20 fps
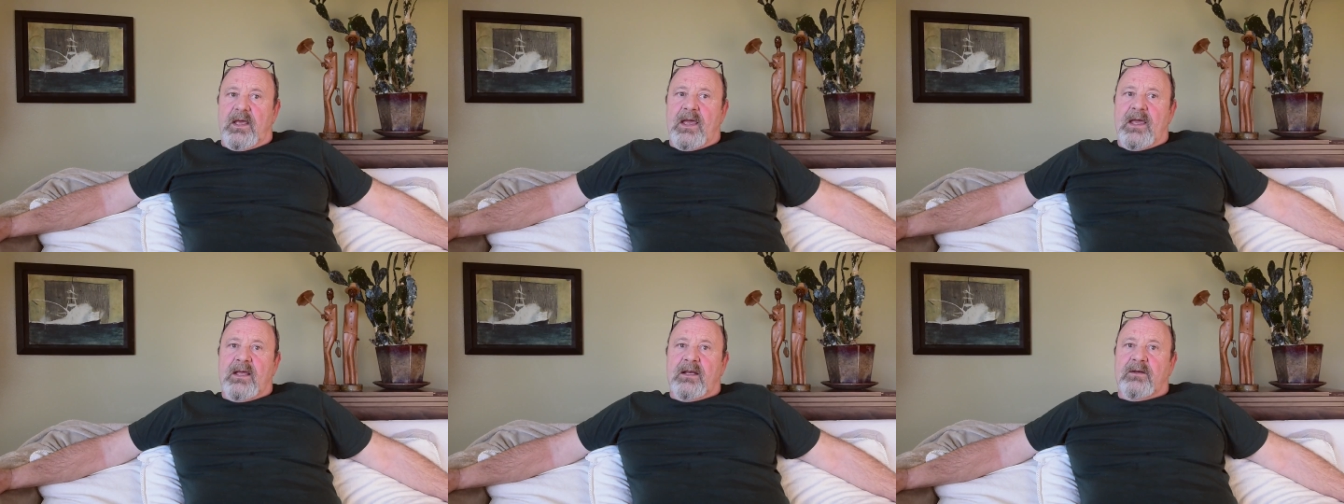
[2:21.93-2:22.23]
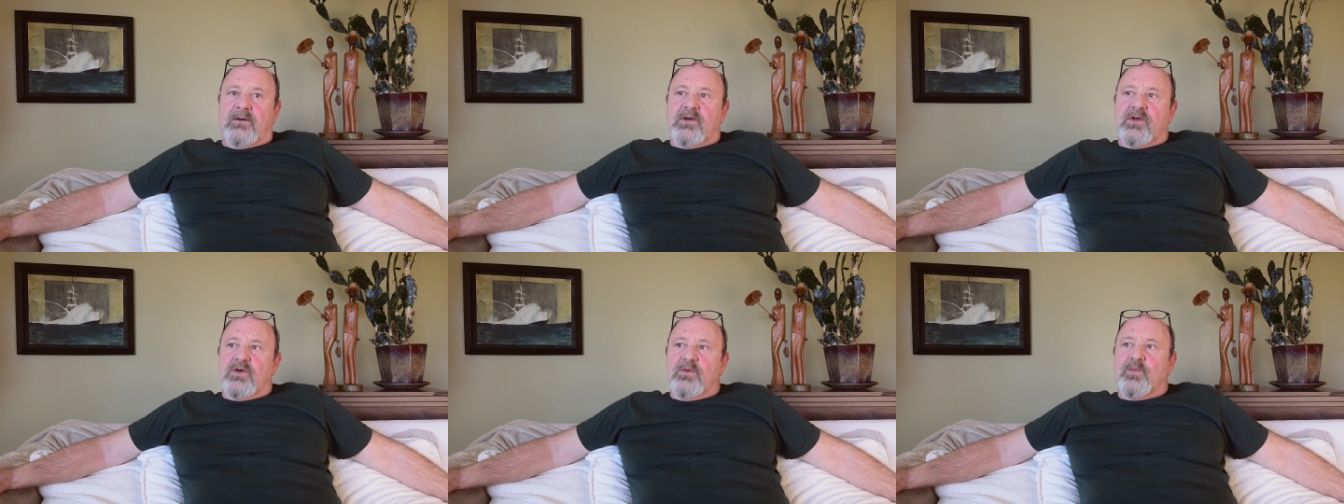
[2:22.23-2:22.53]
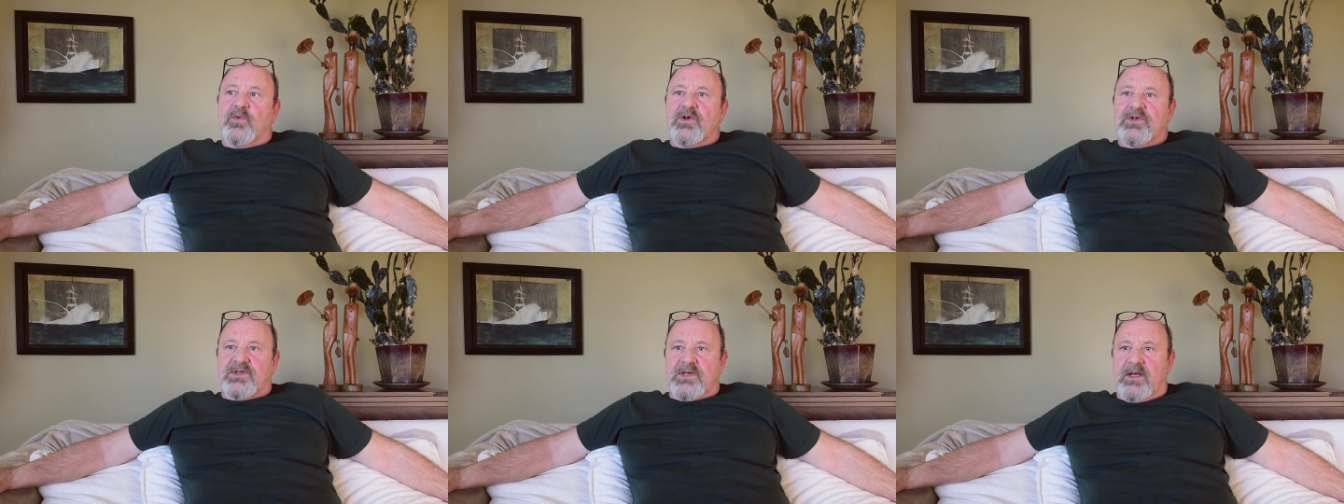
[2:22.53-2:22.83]
and
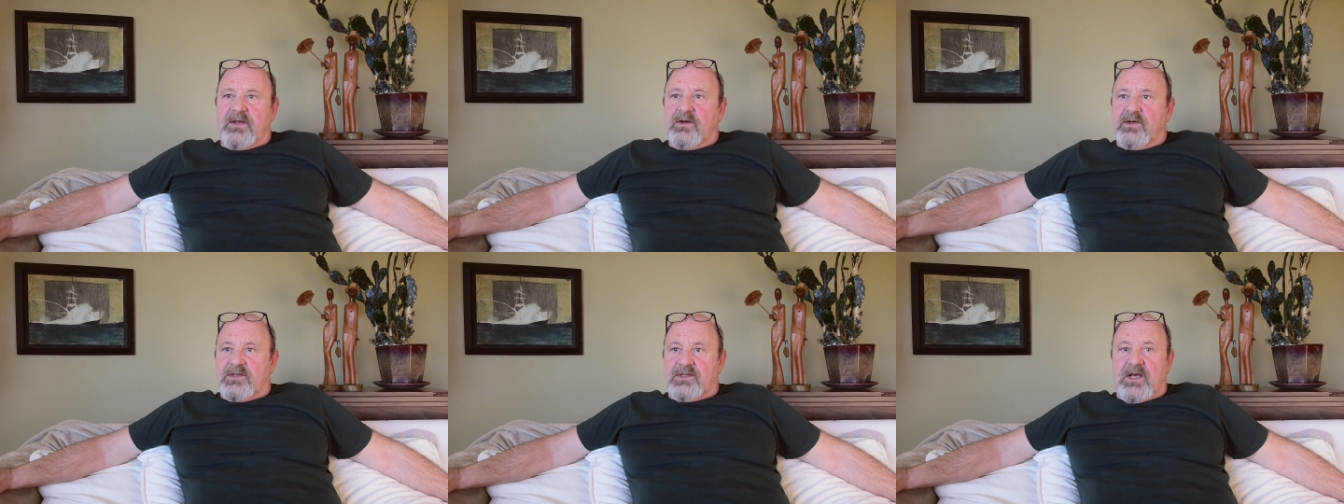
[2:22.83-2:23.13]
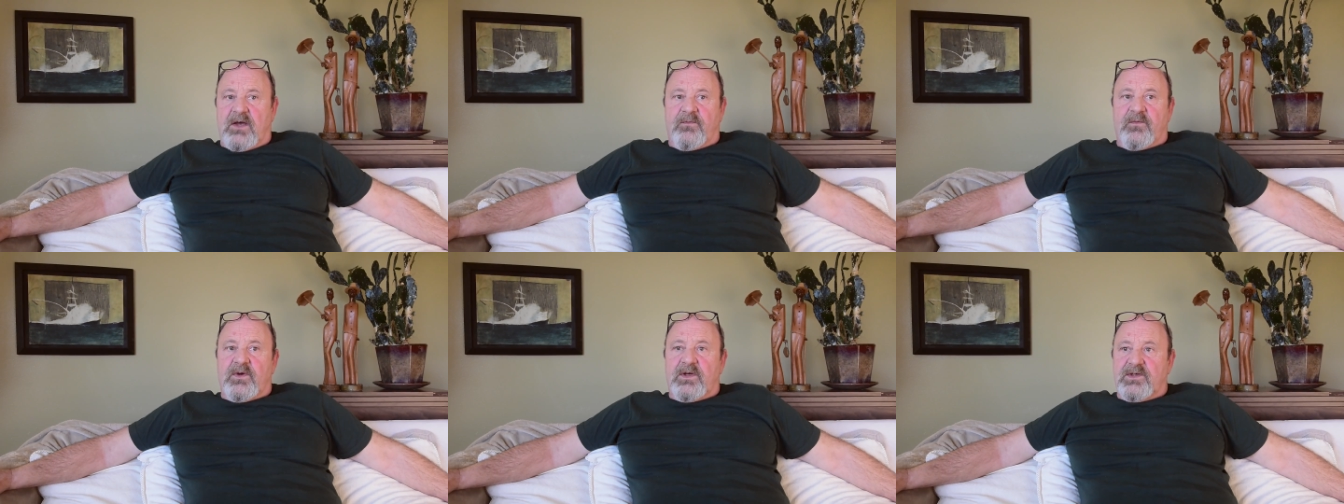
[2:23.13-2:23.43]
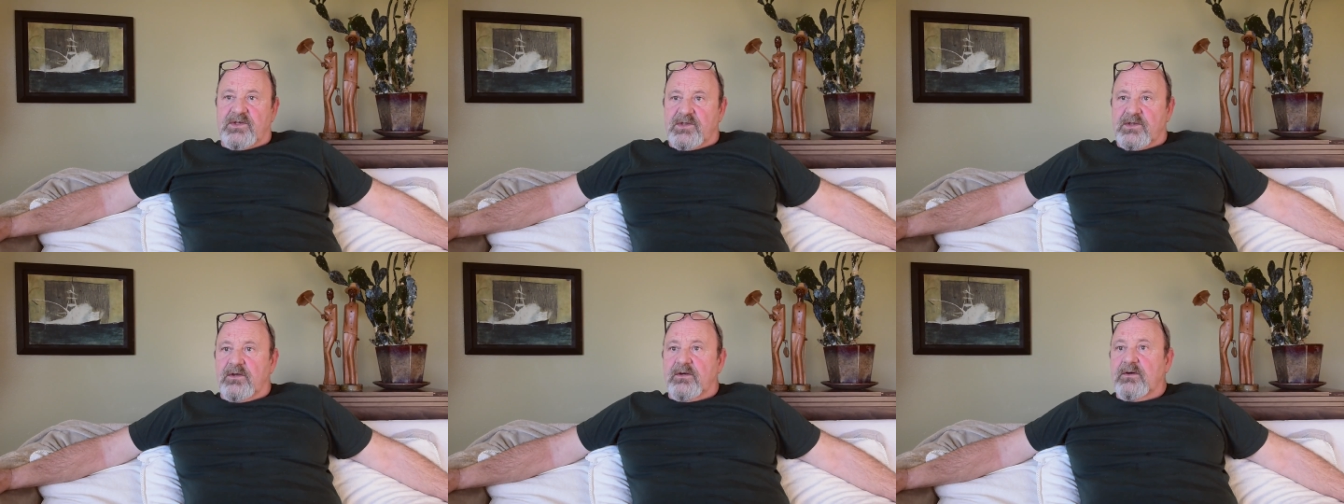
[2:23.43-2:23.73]
you present yourself
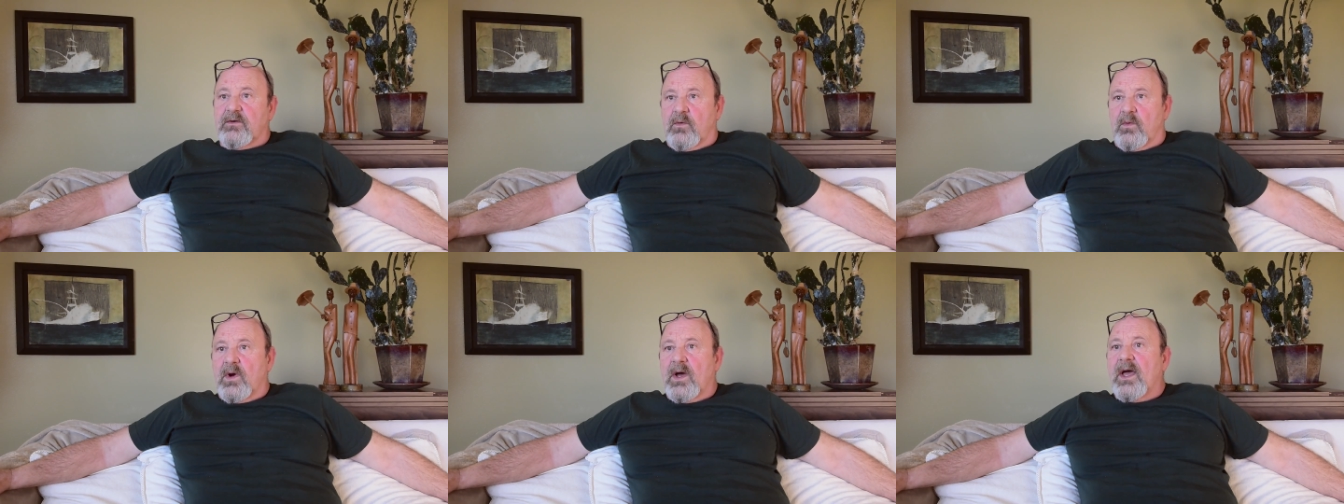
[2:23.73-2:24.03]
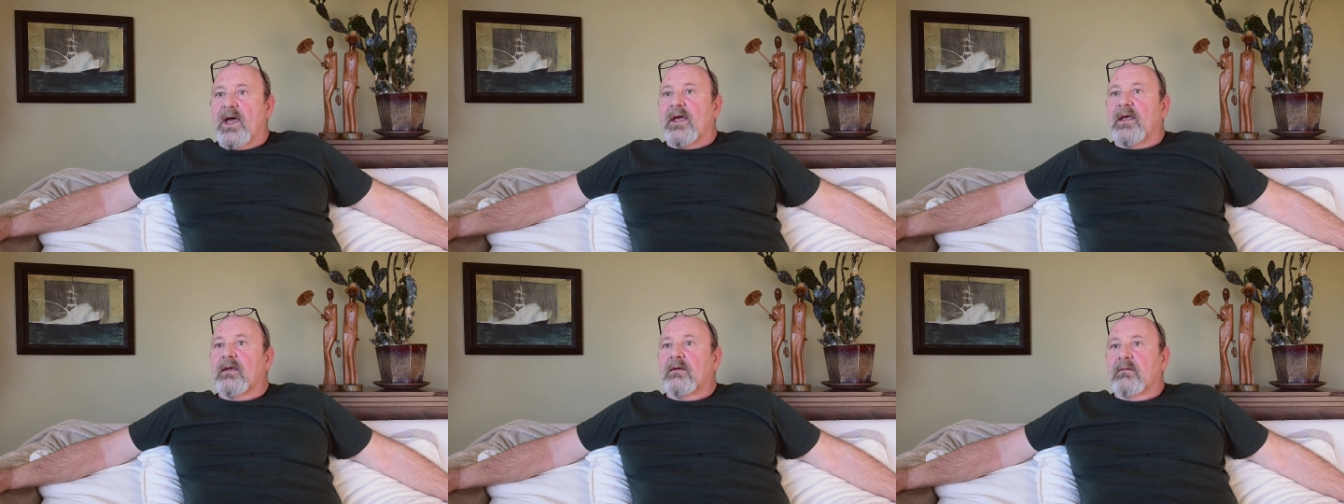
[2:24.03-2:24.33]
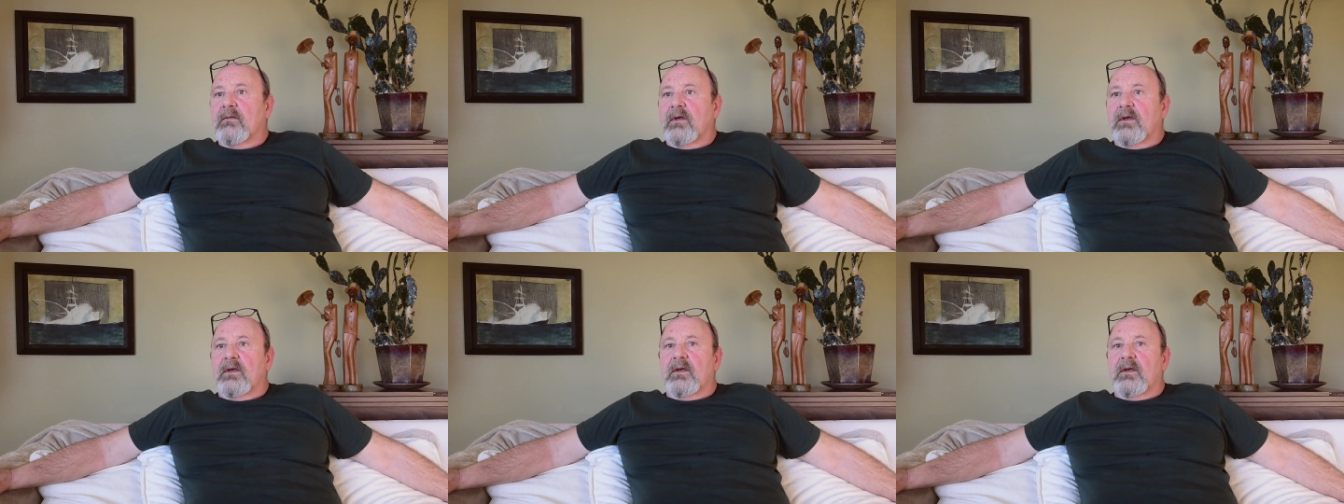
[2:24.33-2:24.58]
in a certain way,